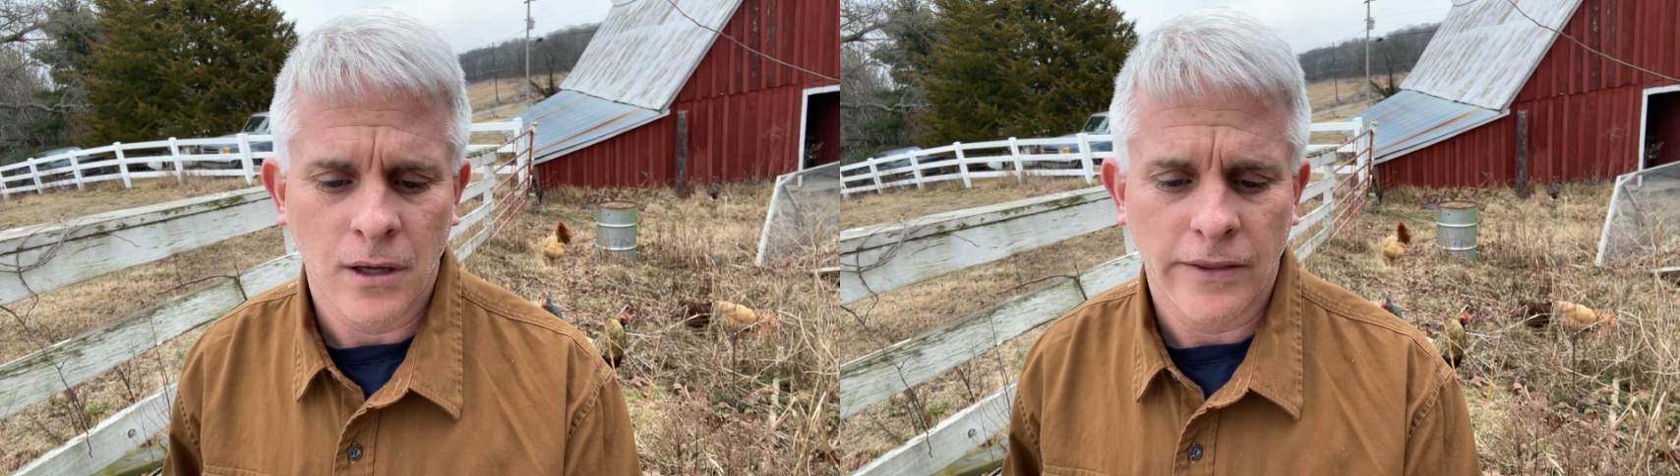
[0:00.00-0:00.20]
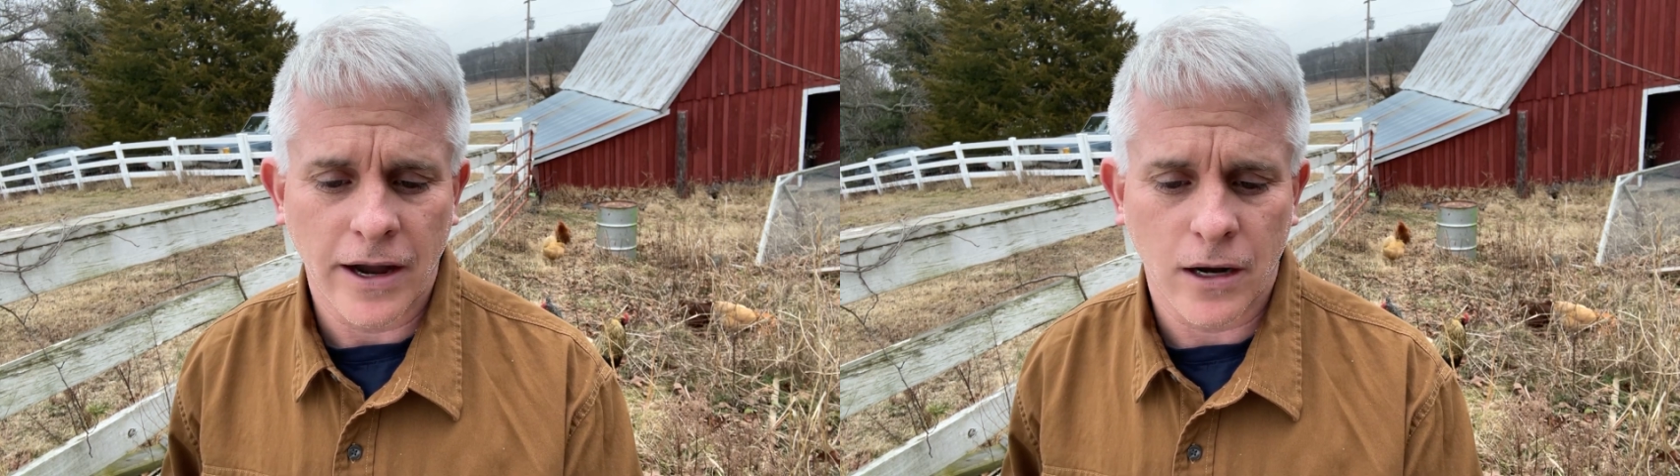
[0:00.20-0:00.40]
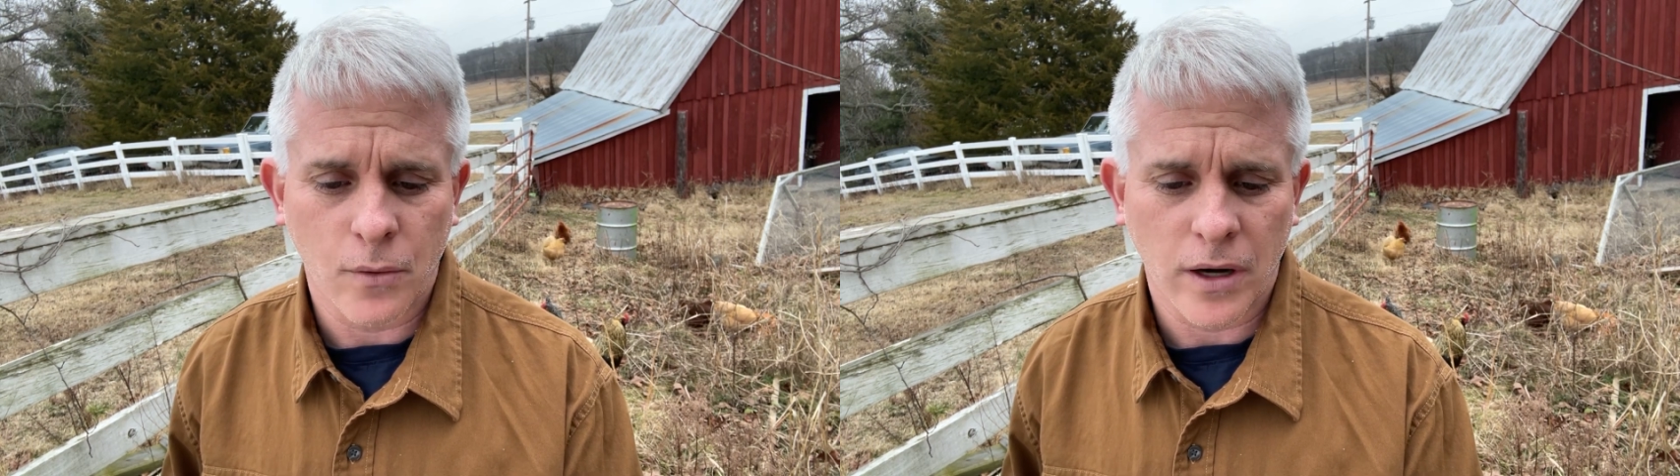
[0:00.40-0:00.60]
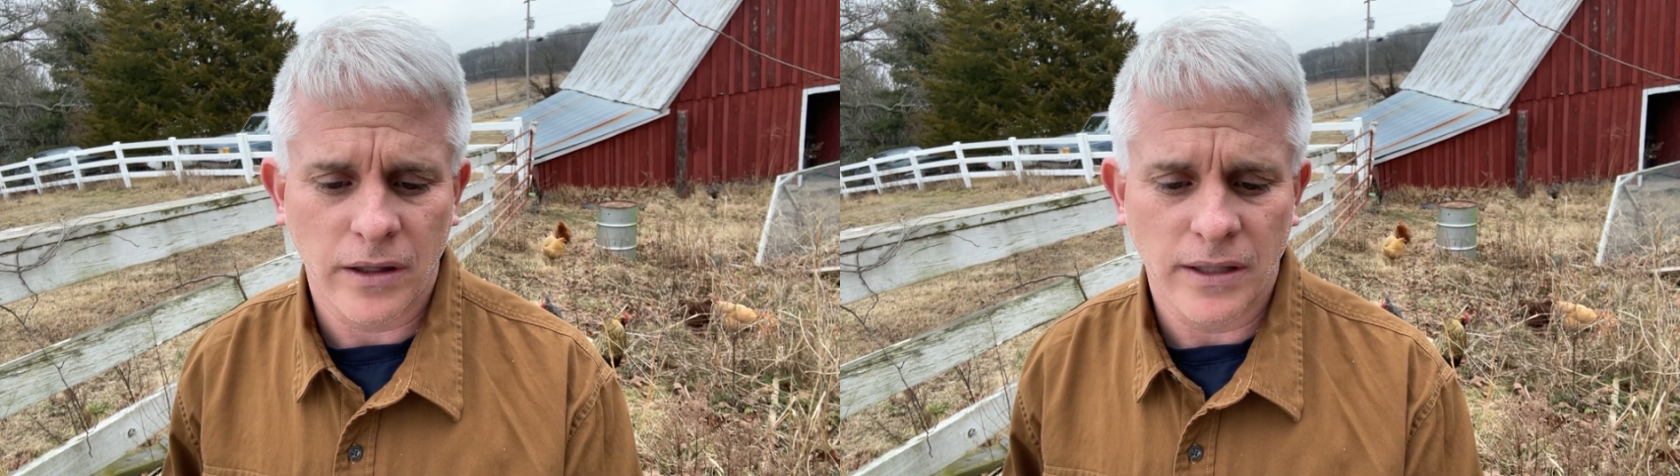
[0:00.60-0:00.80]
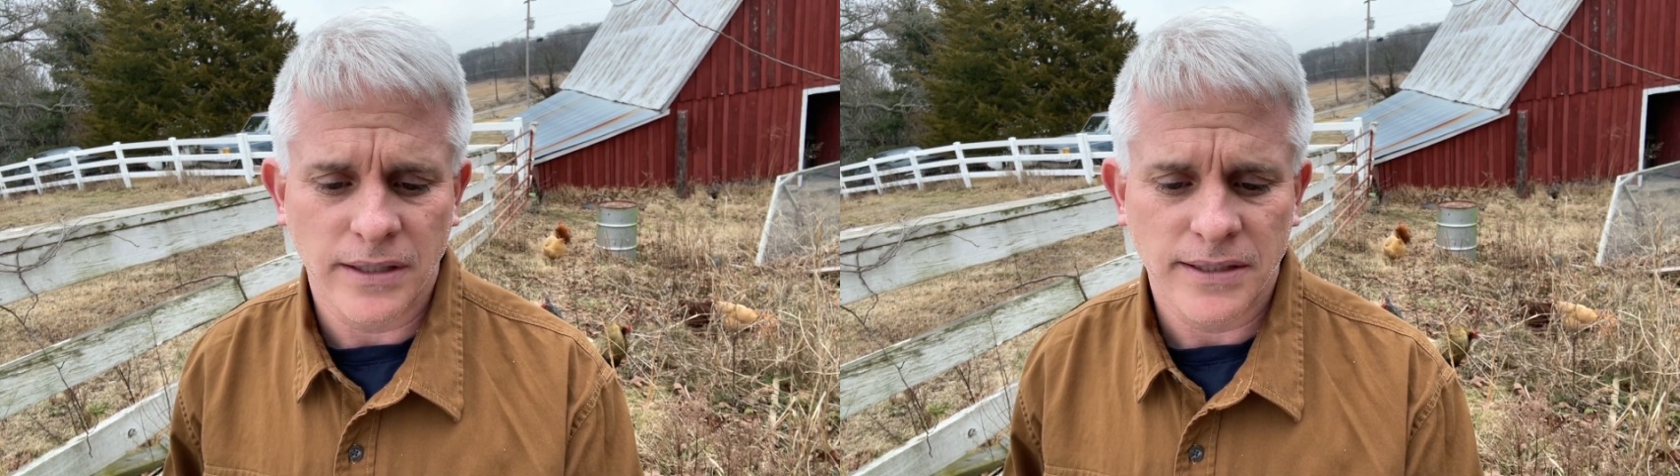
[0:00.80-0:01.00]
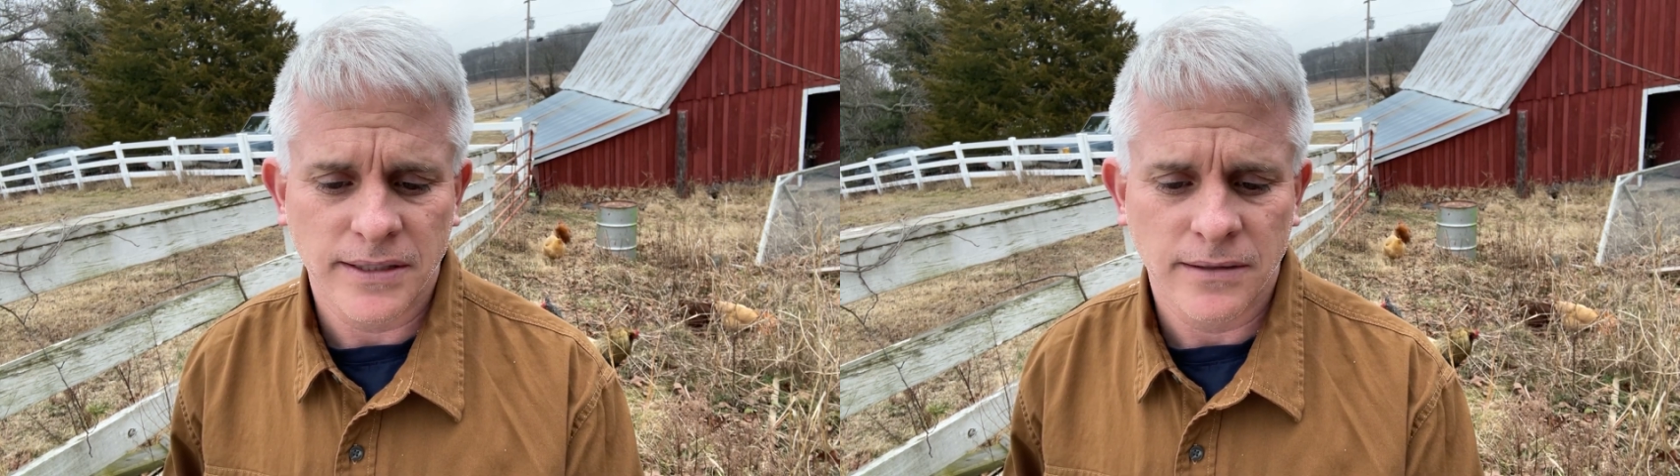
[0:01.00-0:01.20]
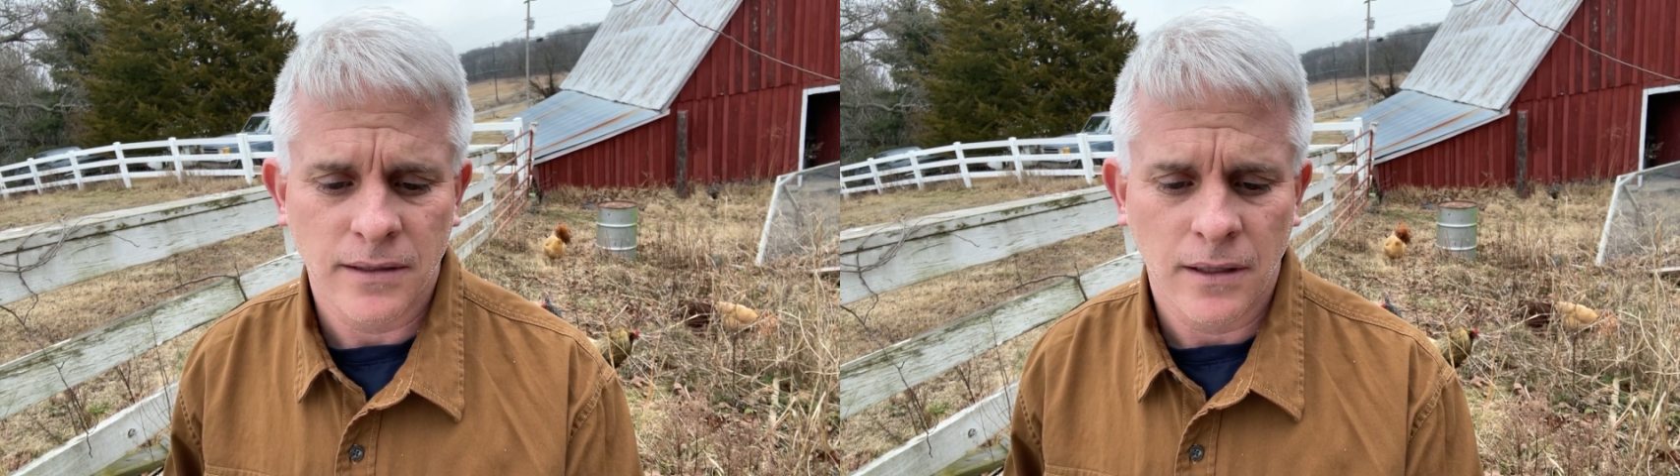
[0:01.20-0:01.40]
They are worthless.